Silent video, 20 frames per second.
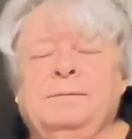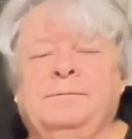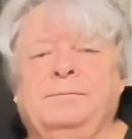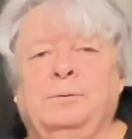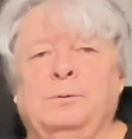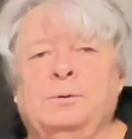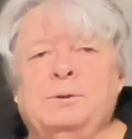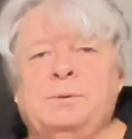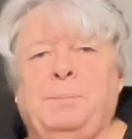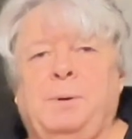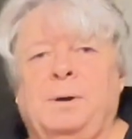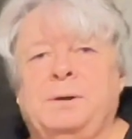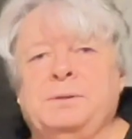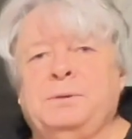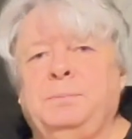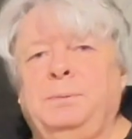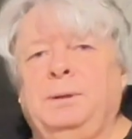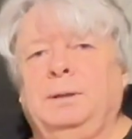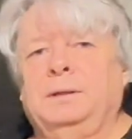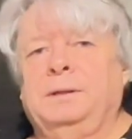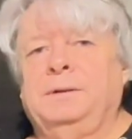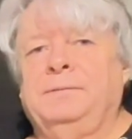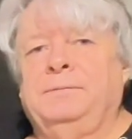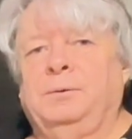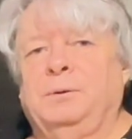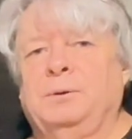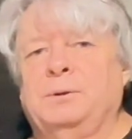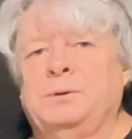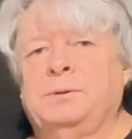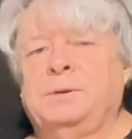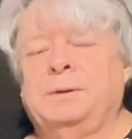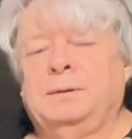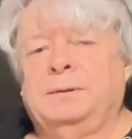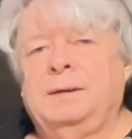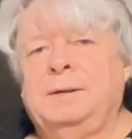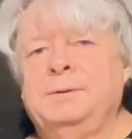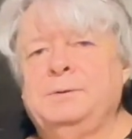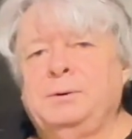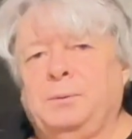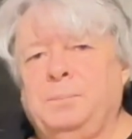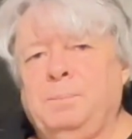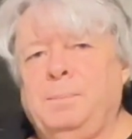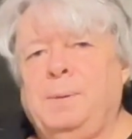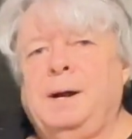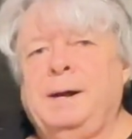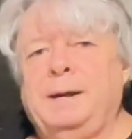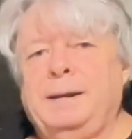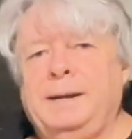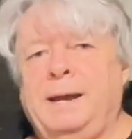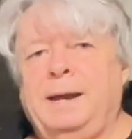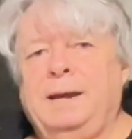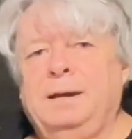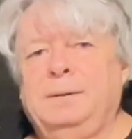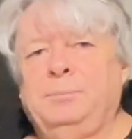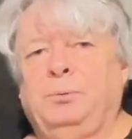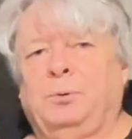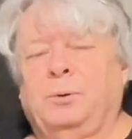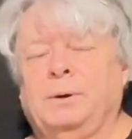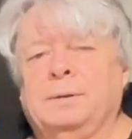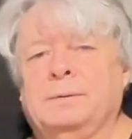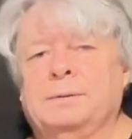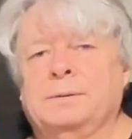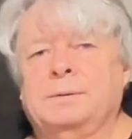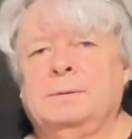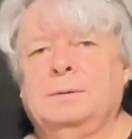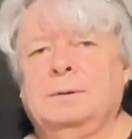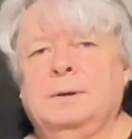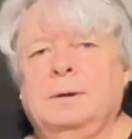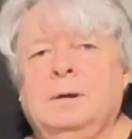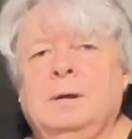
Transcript: first possibility first, that these are my handprints.